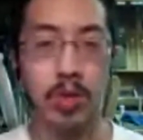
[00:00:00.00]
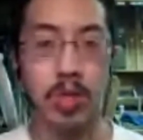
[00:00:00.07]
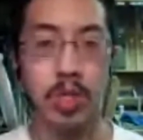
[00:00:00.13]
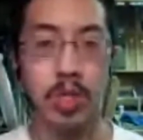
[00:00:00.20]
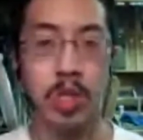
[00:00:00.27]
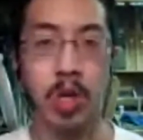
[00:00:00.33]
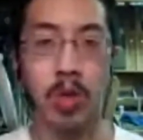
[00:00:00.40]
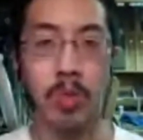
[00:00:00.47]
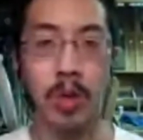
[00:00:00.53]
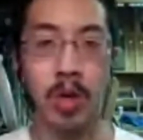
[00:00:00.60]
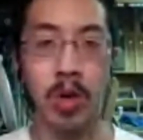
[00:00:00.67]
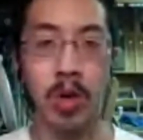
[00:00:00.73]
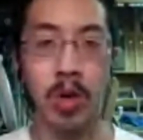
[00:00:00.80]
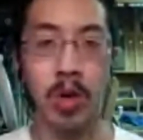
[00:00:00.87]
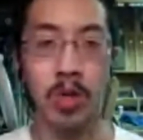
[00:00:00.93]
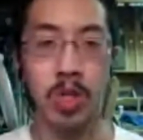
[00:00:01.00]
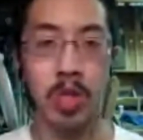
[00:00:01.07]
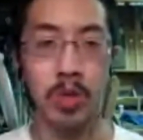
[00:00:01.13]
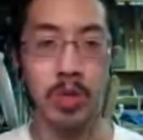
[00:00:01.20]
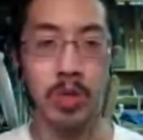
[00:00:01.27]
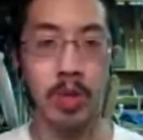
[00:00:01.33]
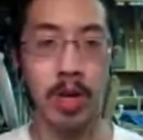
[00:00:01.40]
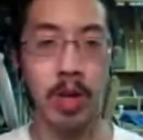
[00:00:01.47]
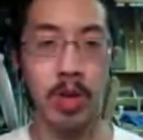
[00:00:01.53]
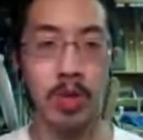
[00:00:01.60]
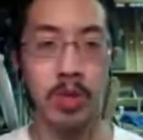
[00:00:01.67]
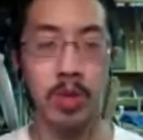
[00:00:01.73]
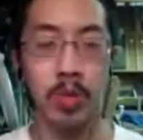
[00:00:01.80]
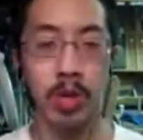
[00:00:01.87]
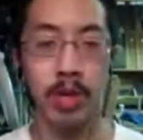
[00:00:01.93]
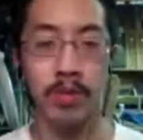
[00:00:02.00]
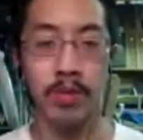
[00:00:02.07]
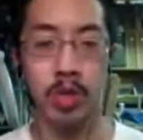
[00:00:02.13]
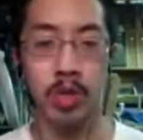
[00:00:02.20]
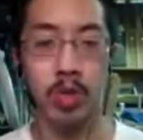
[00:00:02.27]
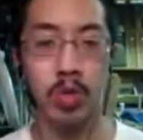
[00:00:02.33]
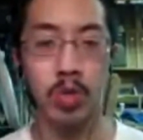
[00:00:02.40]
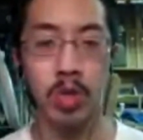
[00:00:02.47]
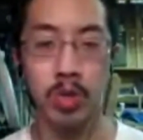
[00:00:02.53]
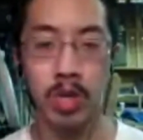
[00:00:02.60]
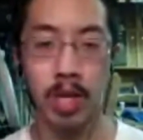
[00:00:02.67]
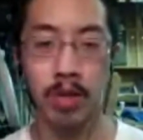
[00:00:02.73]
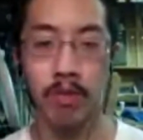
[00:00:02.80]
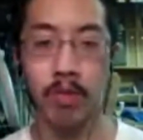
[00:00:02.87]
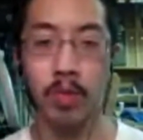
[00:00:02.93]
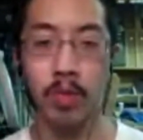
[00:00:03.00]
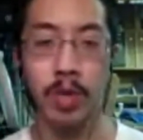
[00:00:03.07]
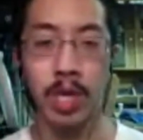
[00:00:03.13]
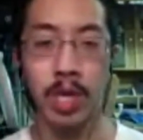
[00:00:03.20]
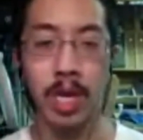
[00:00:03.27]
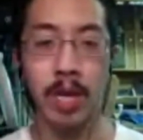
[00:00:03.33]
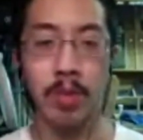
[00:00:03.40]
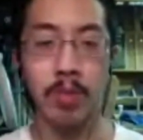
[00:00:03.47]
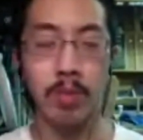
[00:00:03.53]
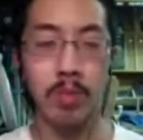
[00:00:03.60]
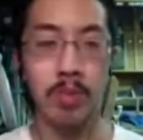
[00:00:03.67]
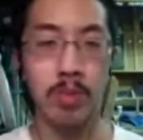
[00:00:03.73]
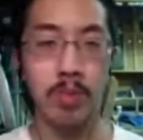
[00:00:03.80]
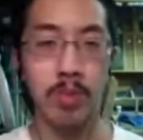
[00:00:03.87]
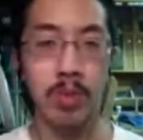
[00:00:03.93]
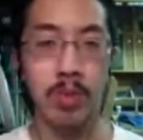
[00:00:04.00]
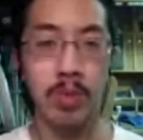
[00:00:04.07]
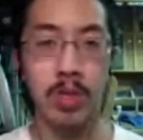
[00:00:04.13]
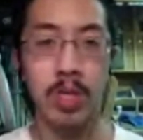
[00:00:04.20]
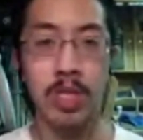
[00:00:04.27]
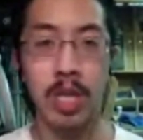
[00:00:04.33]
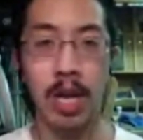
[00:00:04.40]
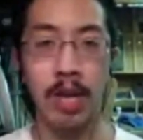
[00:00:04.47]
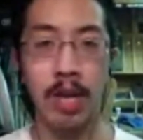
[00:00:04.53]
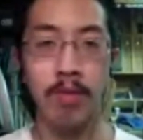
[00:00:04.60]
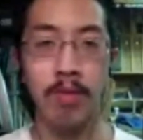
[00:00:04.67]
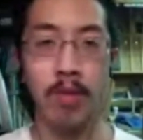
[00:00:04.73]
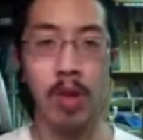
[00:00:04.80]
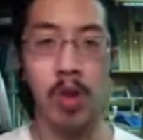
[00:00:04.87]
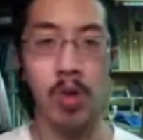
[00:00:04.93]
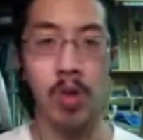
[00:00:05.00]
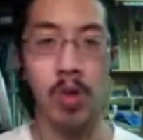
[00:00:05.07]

Jeremy on the show as well. So we'll have two new telephone game designs for you.